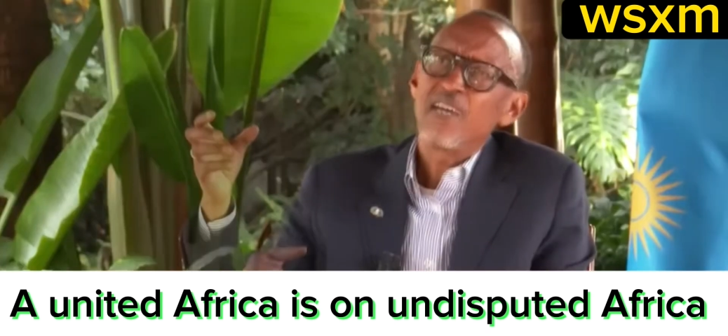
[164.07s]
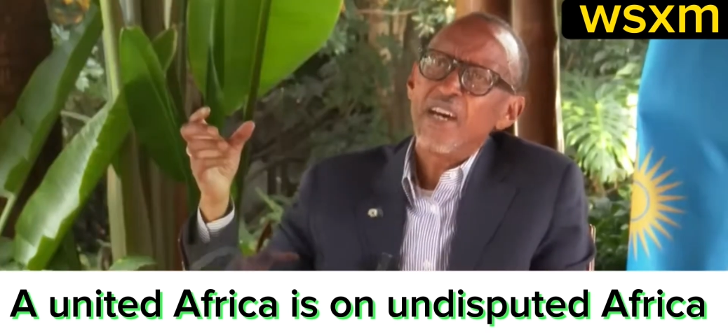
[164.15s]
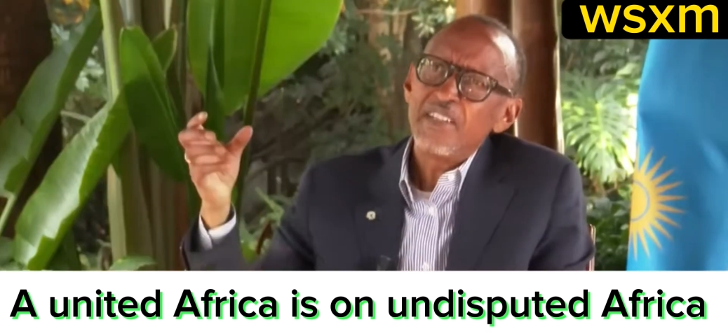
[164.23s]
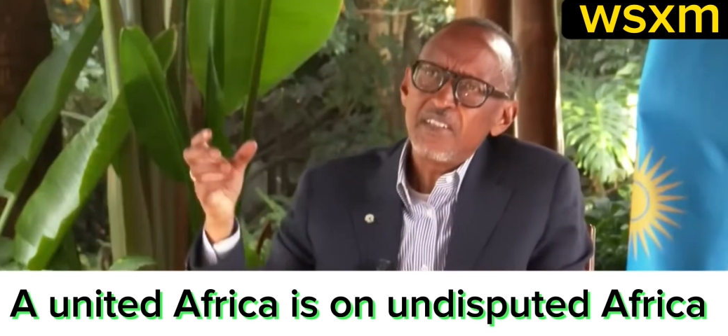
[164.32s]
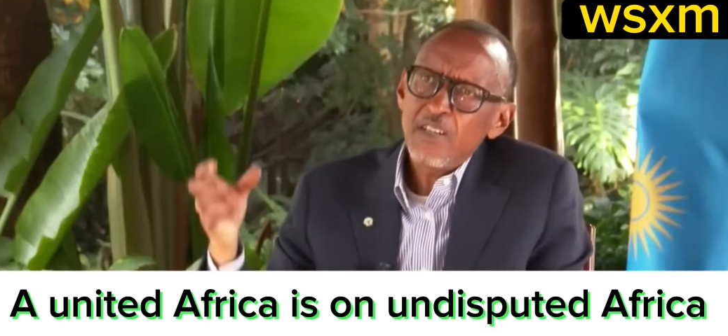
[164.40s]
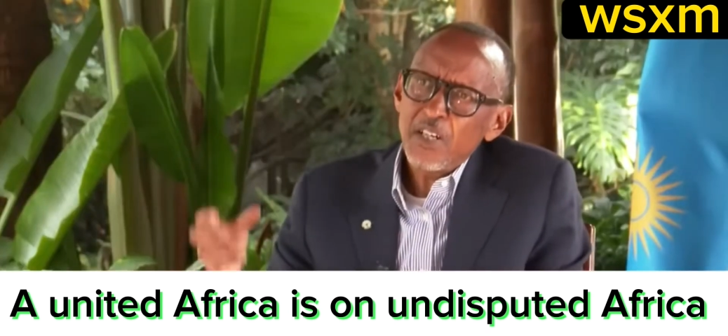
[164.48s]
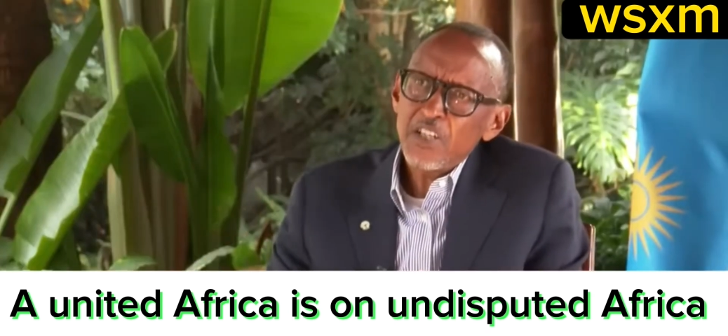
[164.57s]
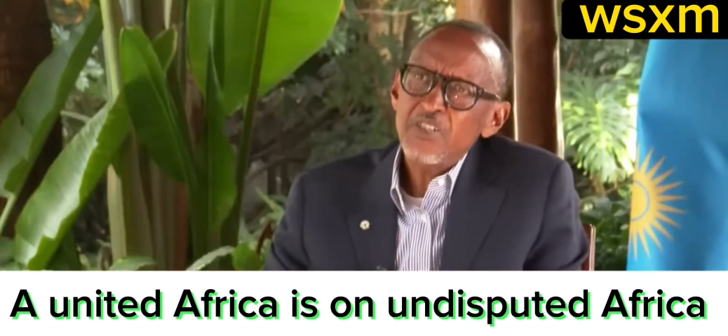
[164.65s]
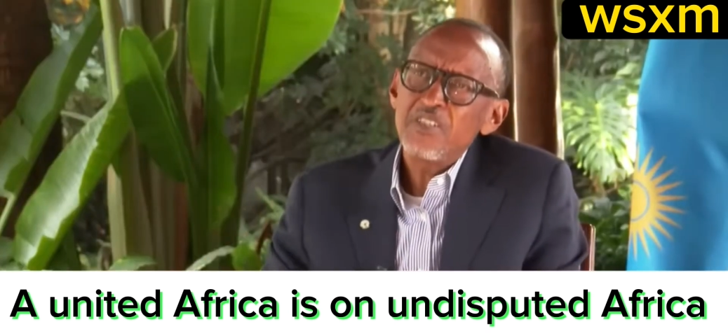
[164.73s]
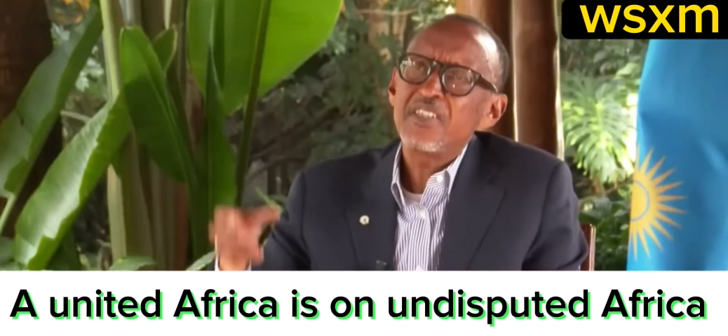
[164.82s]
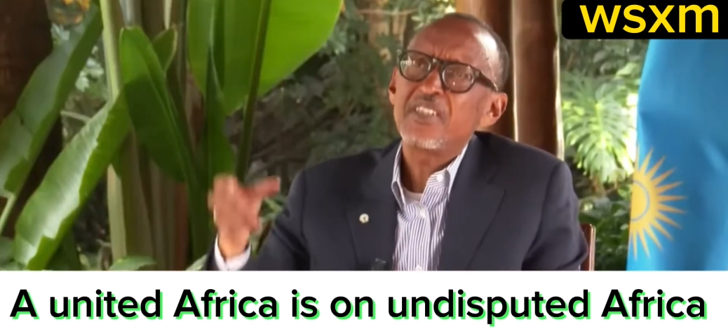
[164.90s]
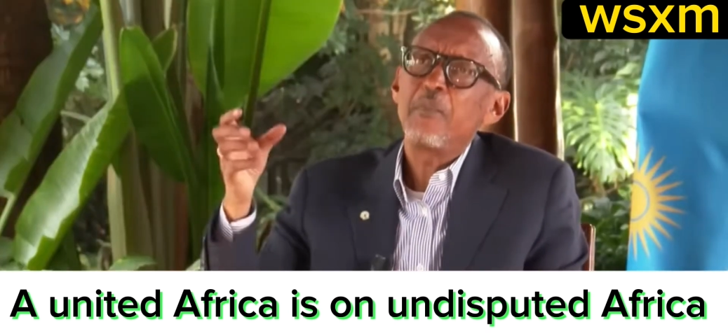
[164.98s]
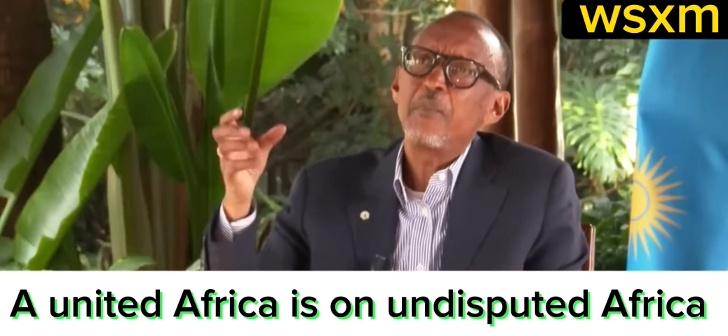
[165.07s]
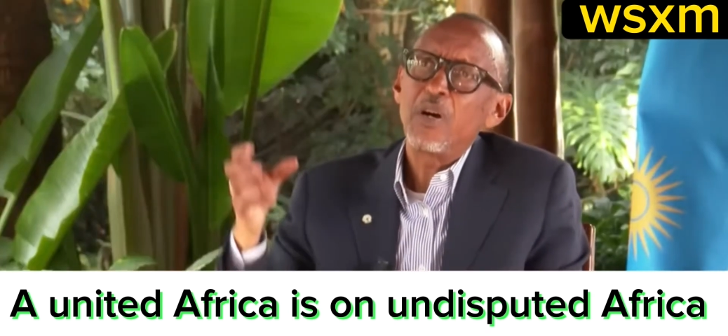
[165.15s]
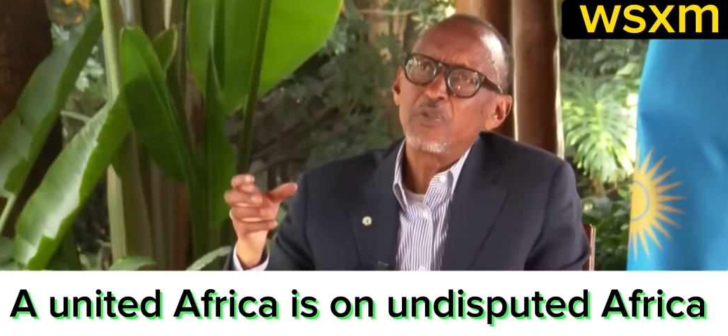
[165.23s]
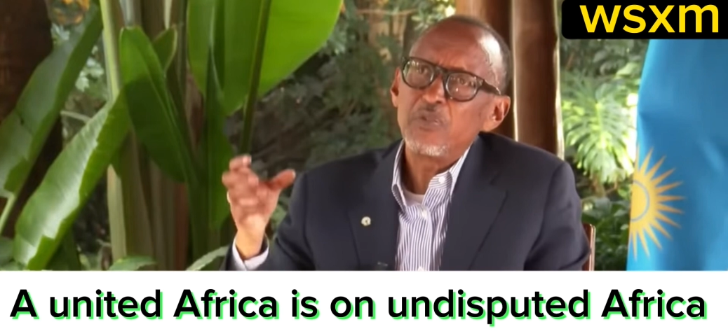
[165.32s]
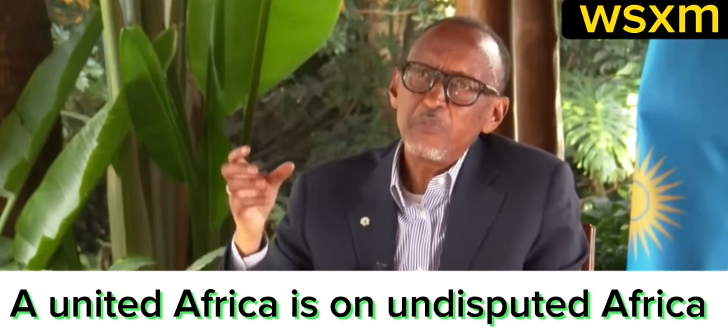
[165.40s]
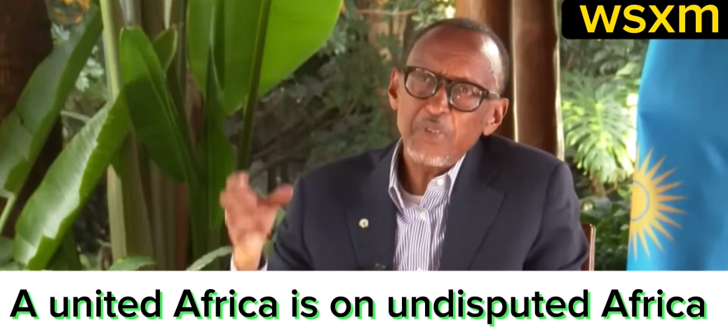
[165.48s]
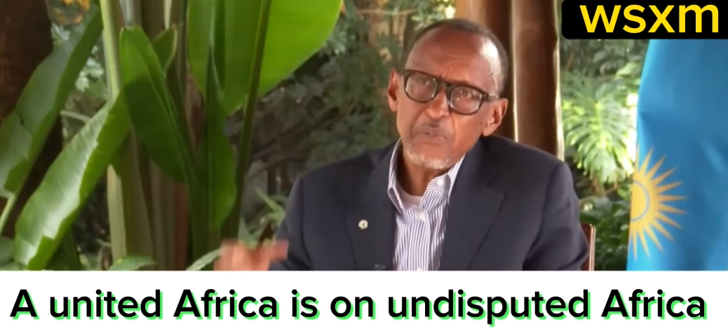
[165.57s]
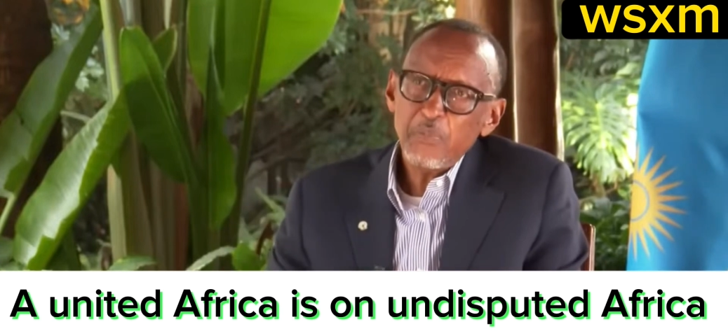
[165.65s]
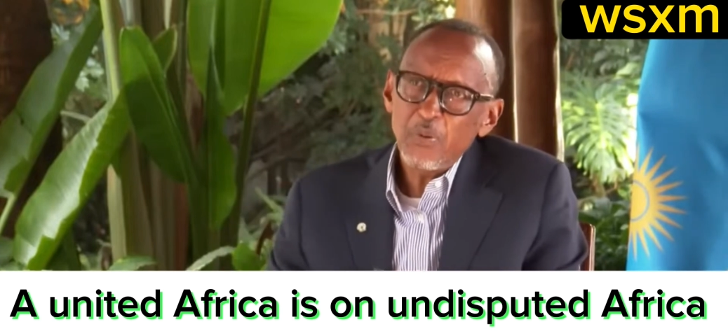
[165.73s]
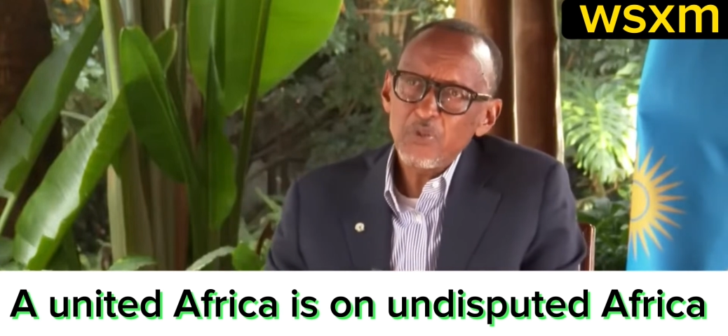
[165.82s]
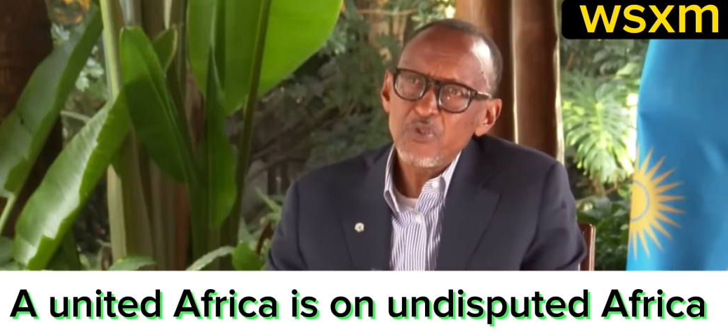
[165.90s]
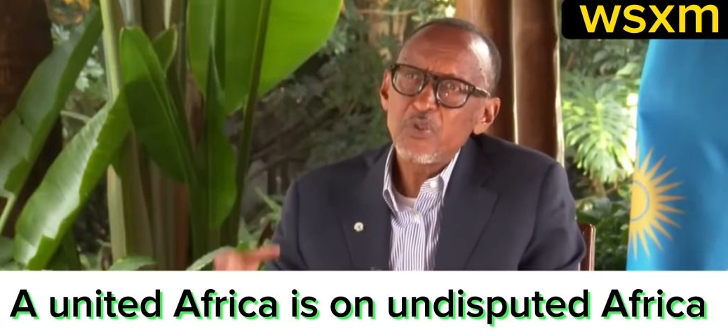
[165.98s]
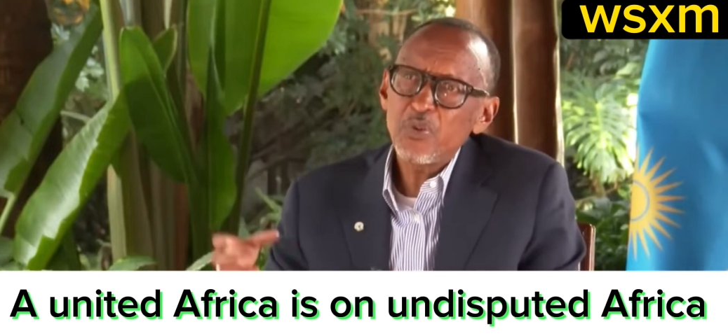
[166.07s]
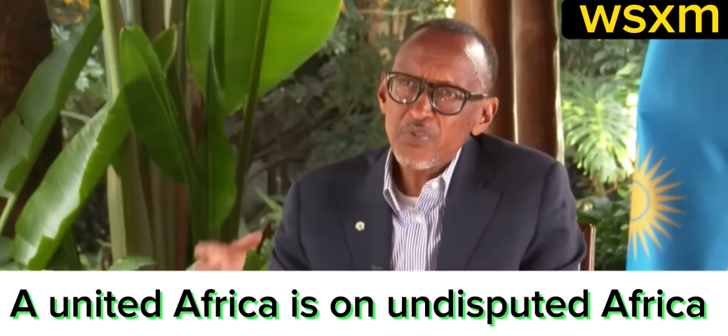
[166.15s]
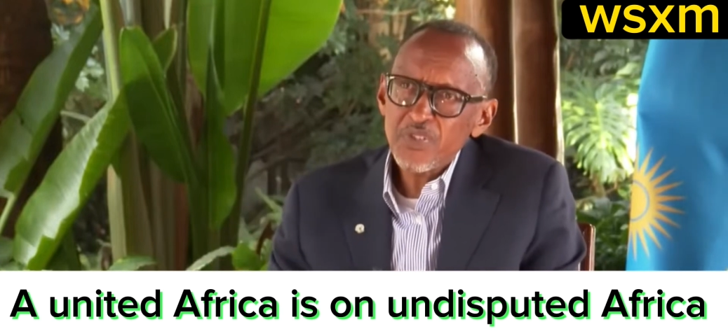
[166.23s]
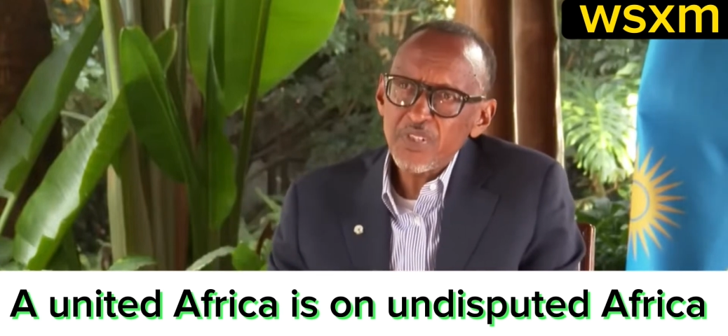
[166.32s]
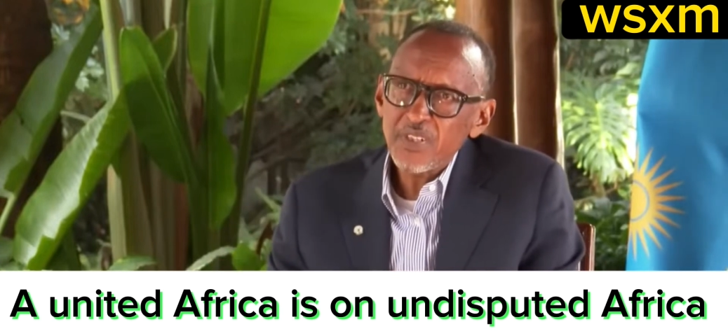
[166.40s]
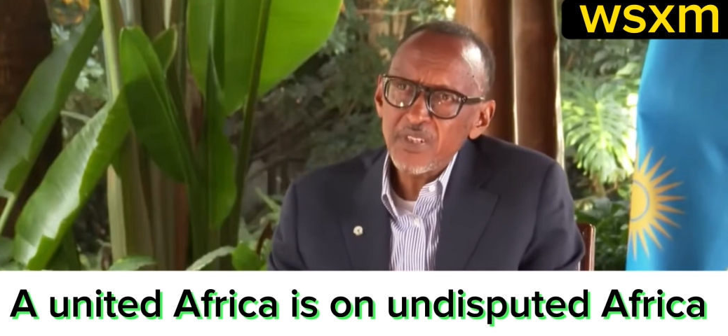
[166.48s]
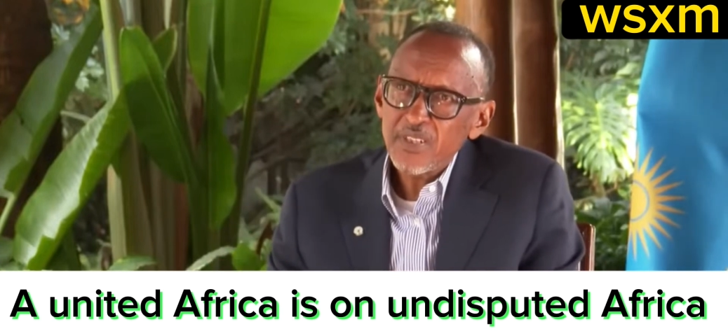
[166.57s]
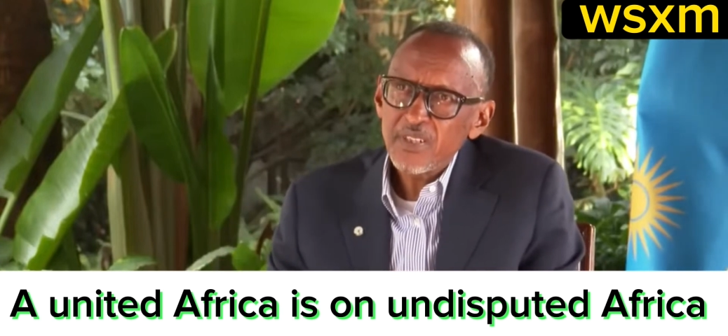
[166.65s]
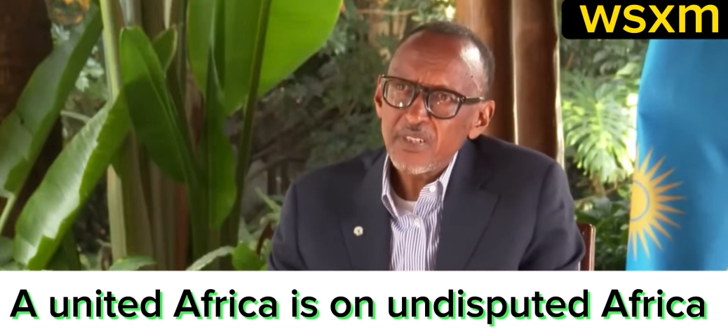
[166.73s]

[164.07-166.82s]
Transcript: and the election is about people choosing.